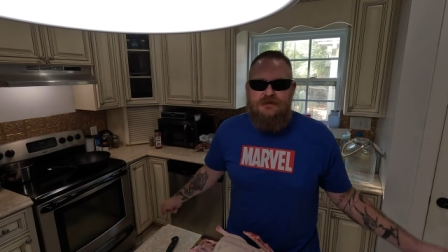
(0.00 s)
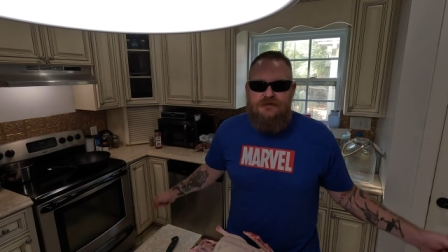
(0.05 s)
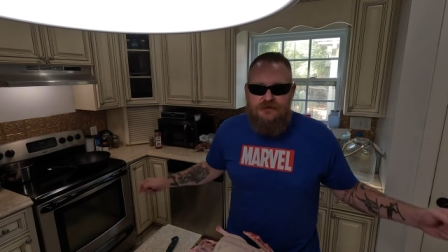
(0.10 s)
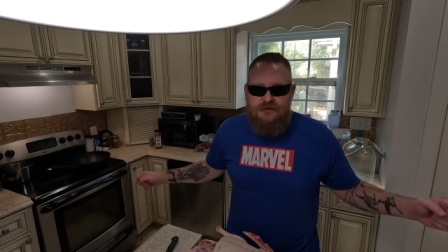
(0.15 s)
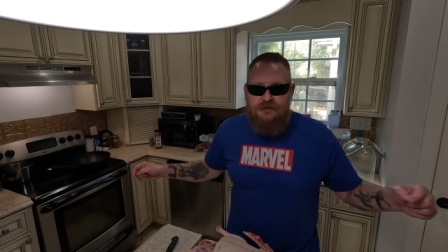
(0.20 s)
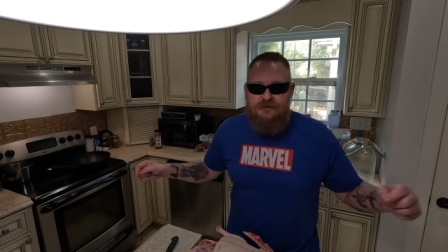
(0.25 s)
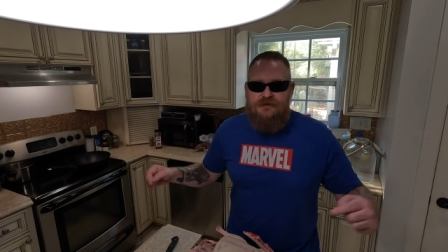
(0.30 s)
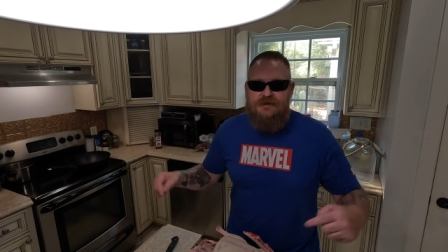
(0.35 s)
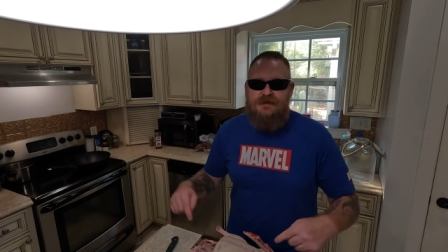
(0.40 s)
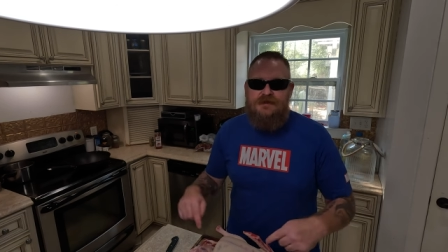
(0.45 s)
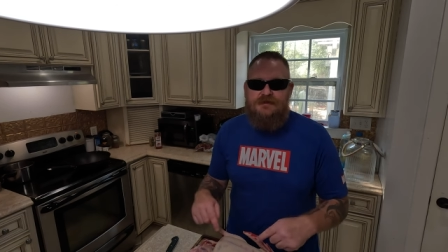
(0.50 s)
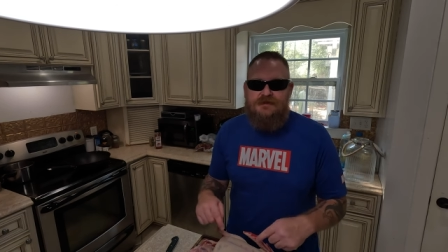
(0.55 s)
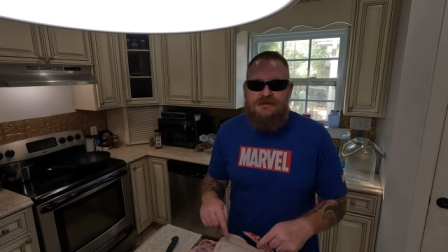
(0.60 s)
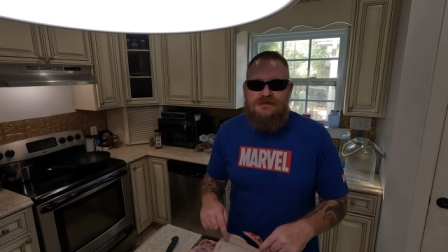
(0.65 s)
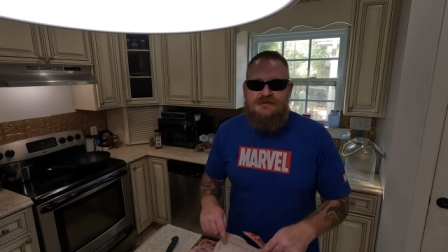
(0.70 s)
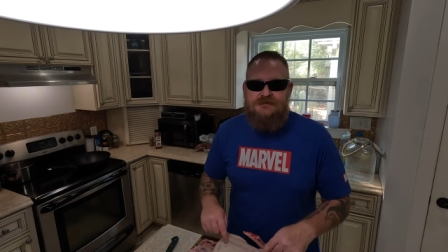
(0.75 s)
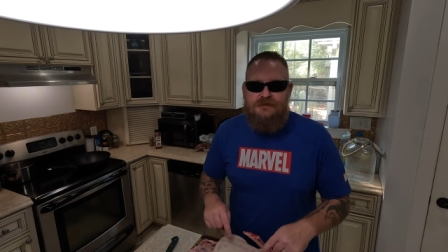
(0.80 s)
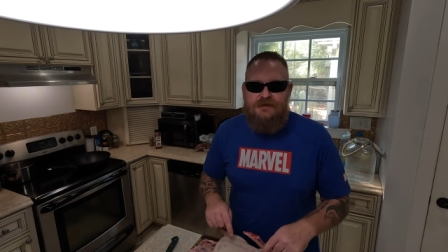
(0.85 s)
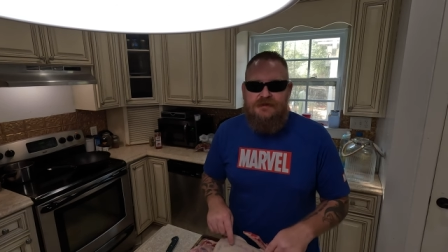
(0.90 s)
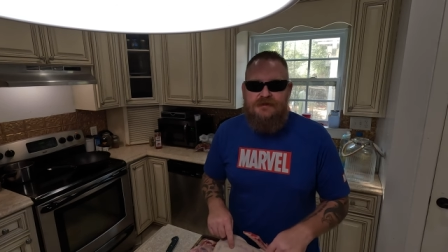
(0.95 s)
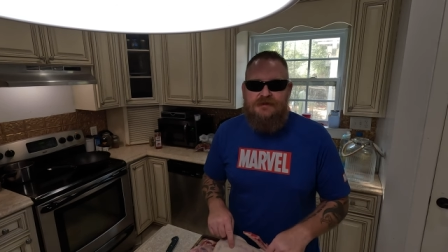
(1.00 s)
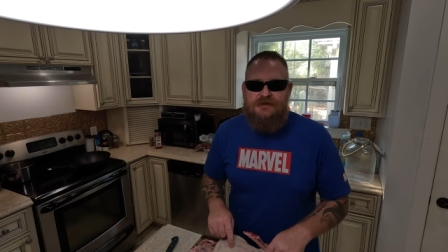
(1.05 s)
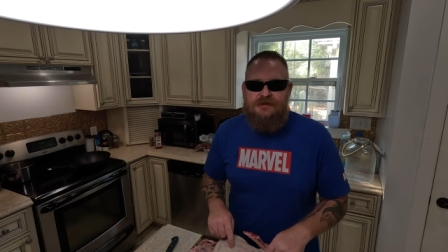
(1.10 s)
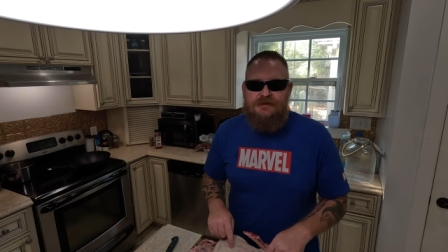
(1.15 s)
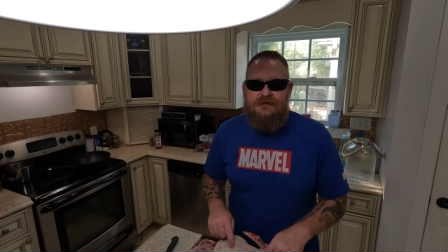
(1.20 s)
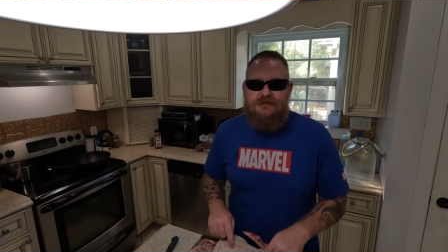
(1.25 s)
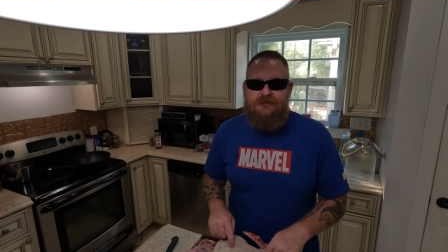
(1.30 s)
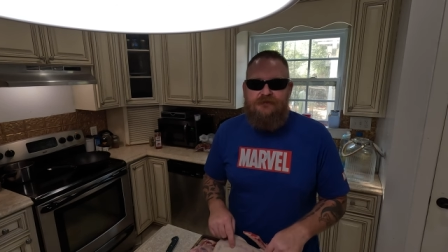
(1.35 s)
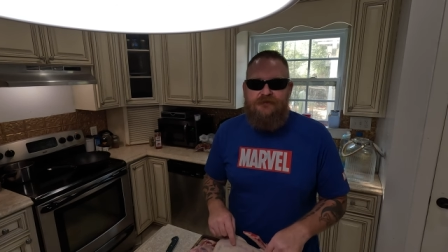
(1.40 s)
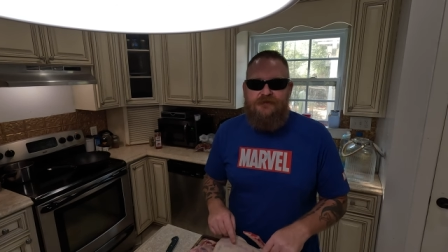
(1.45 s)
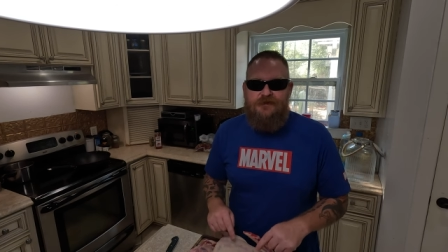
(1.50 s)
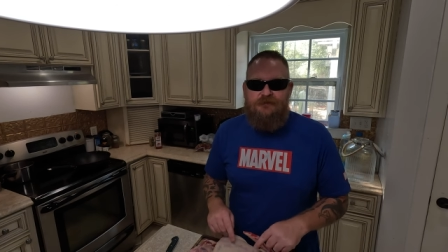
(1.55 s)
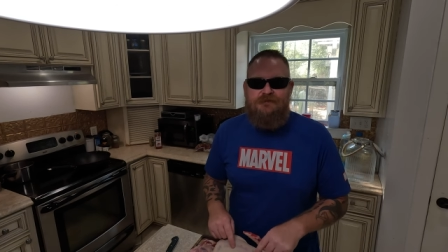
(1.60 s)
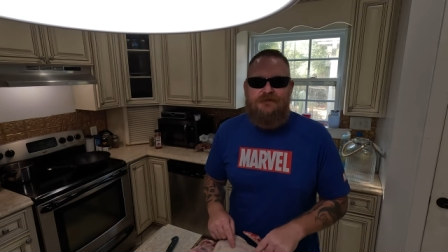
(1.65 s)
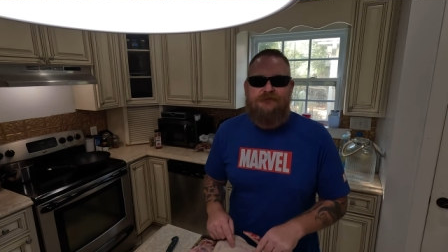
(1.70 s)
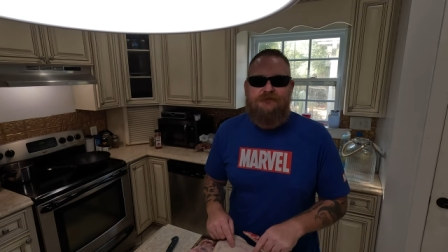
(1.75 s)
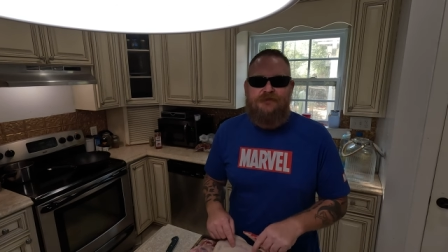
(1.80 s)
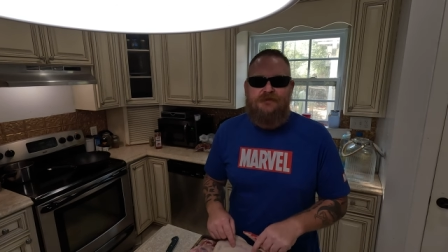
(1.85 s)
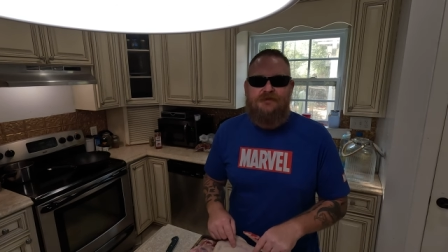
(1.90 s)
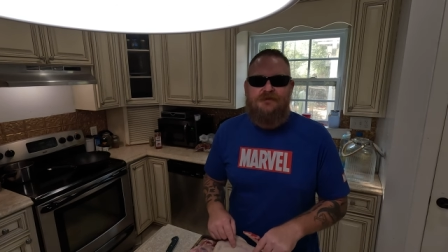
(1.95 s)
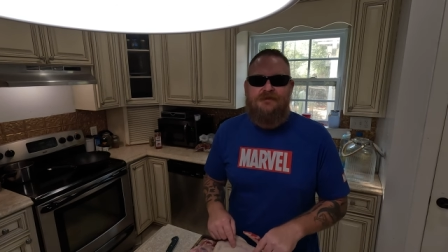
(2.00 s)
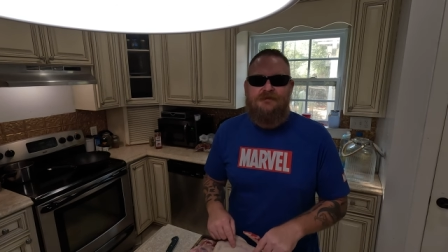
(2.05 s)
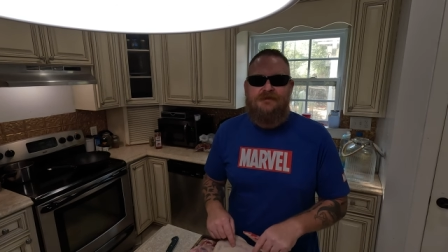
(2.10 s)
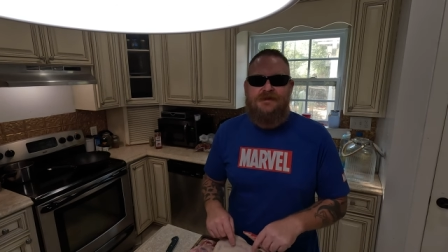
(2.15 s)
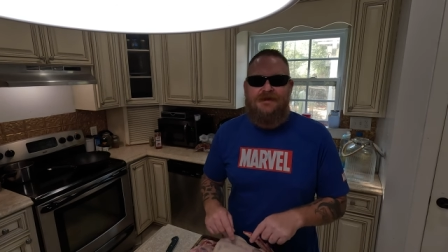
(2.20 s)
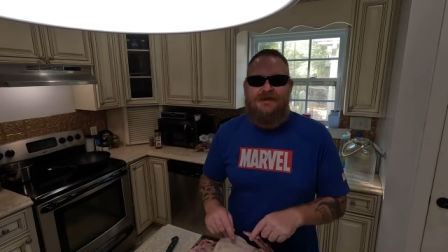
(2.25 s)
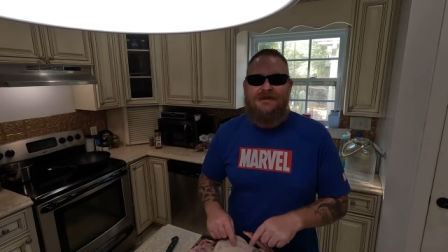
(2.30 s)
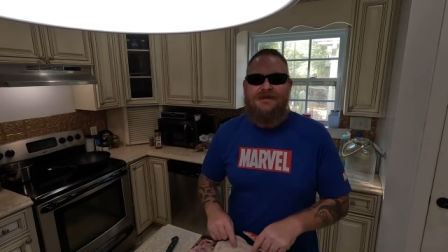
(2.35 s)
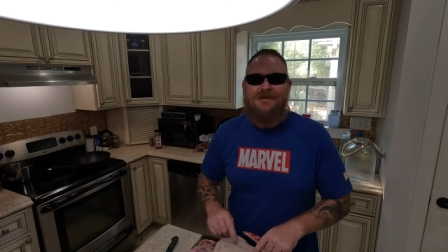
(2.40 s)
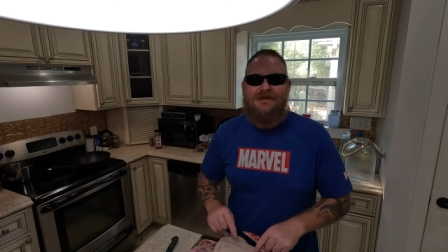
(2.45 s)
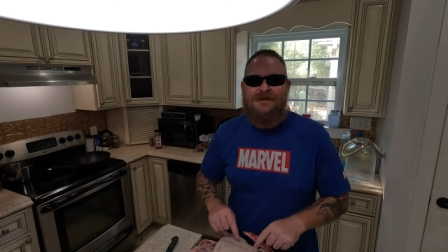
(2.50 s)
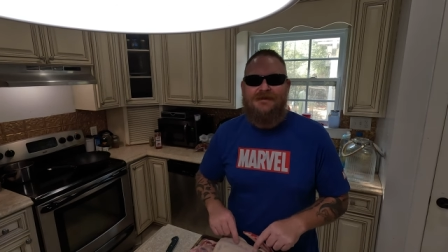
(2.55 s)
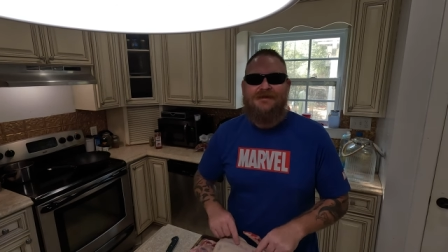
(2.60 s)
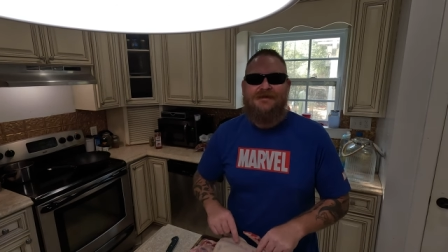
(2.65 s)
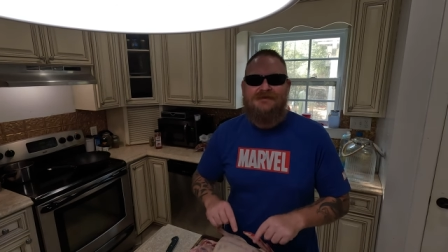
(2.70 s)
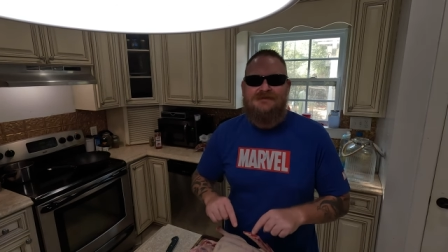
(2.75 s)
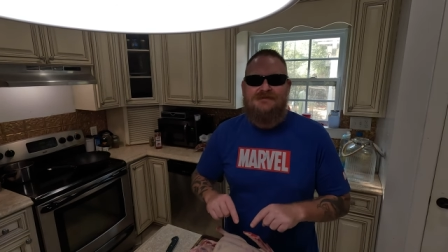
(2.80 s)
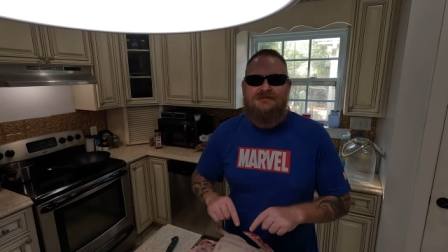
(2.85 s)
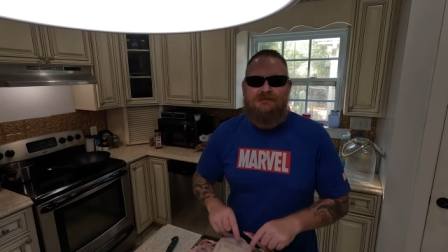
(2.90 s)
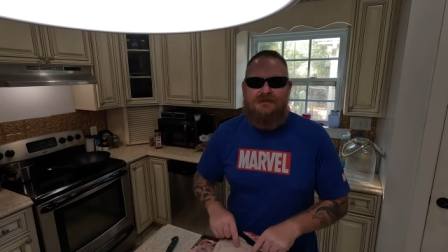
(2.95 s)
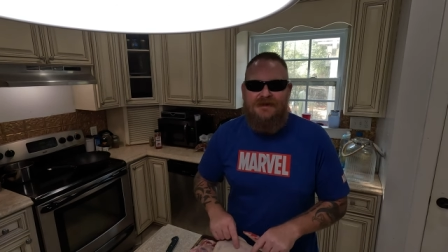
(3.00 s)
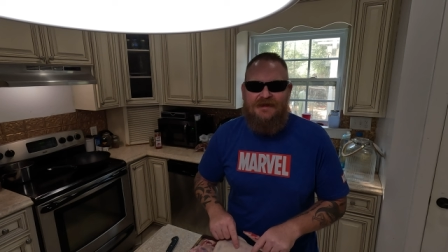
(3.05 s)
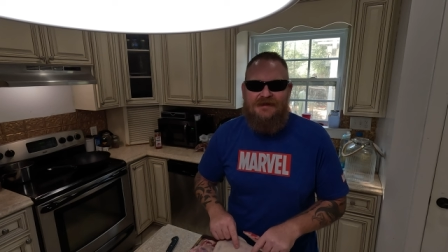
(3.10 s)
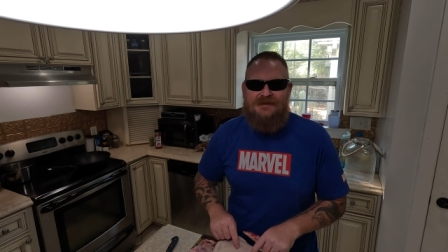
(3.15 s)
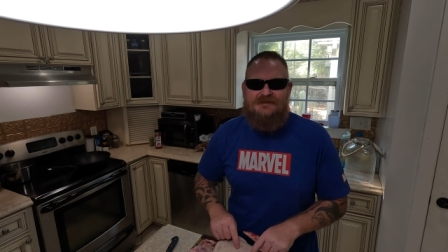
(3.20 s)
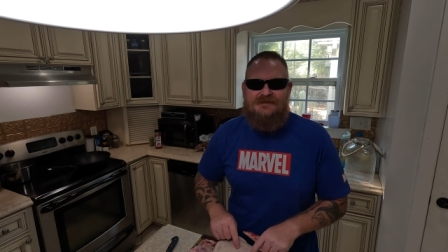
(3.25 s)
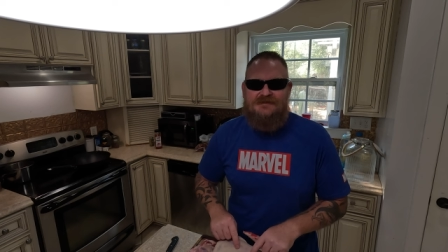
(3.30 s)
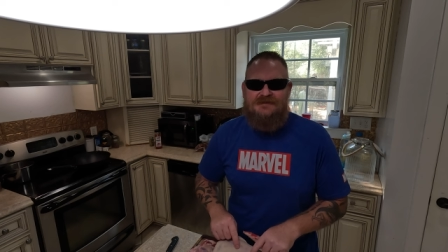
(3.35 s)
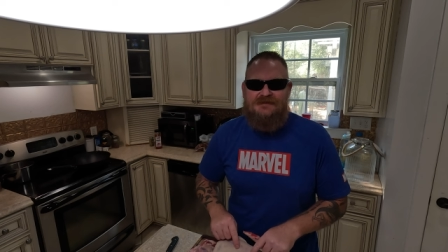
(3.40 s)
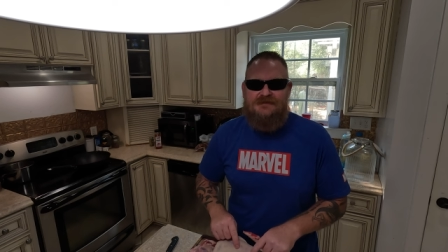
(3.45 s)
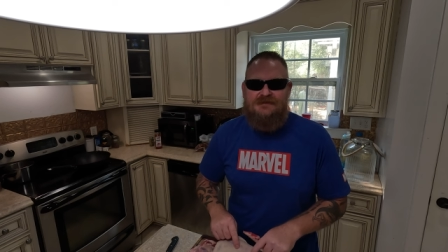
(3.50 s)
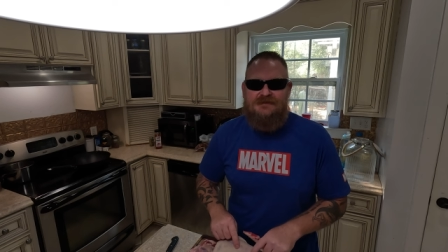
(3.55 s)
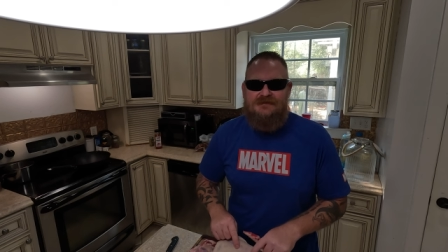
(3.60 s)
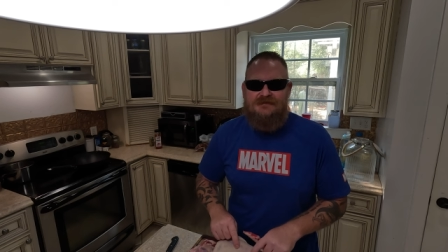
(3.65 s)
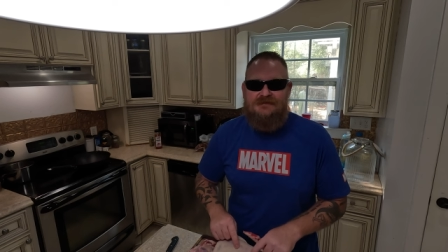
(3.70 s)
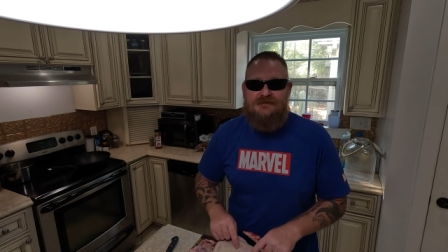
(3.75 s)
You need this bird to perform at its best,